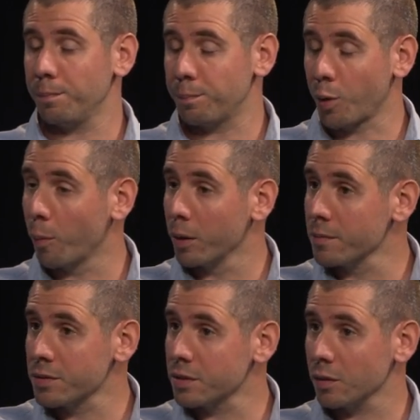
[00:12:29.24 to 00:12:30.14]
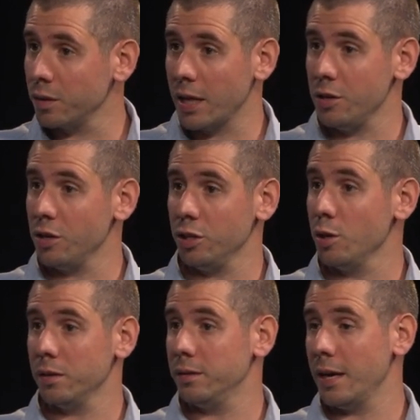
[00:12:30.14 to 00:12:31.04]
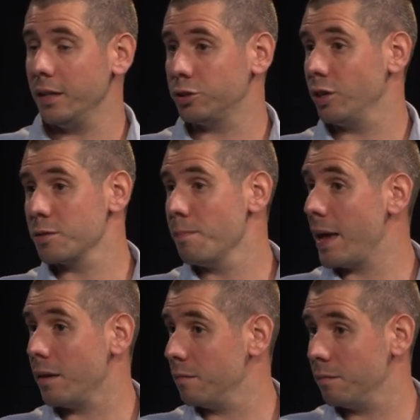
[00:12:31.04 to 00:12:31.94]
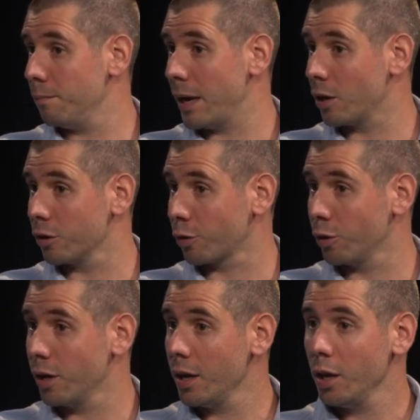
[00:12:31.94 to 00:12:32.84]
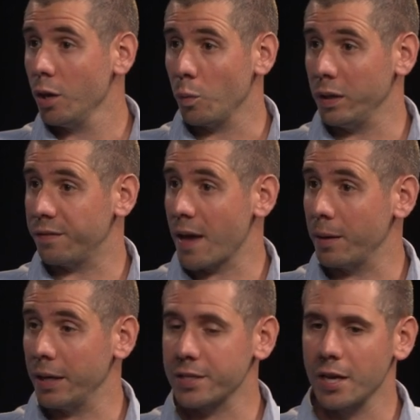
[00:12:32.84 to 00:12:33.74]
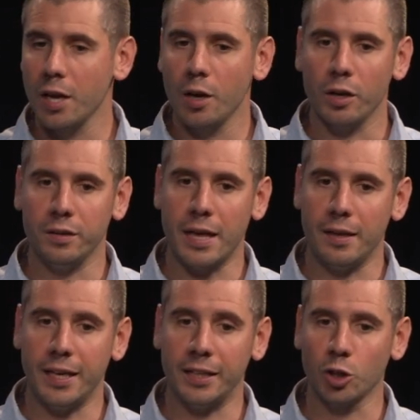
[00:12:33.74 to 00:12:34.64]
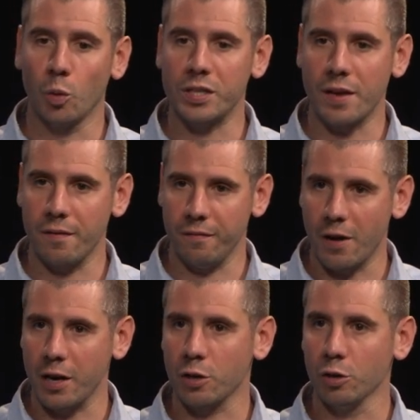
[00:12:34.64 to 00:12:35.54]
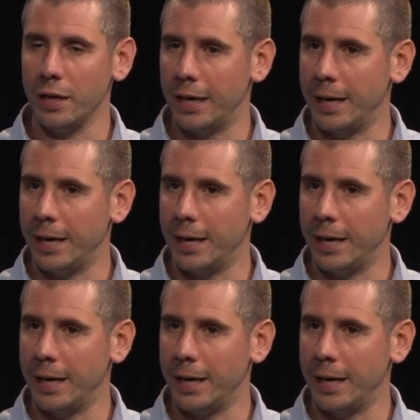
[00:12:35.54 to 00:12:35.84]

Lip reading: problems that the students may go through with their families. There's always a very good,